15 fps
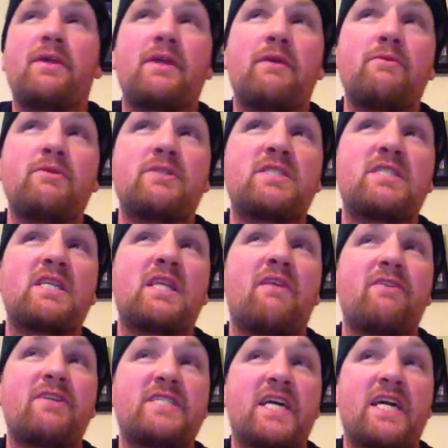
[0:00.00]
He was sitting
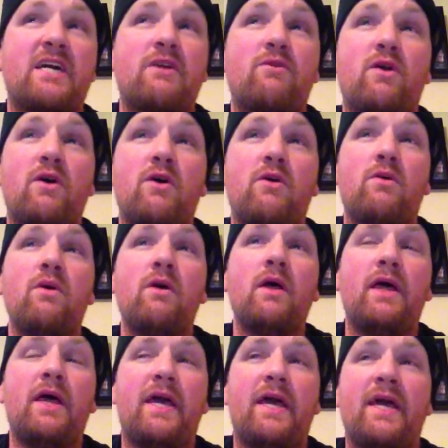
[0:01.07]
in the second row,
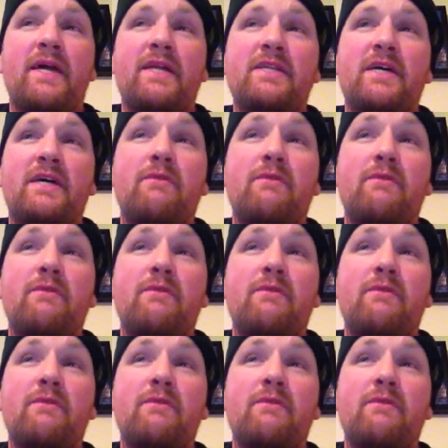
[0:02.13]
and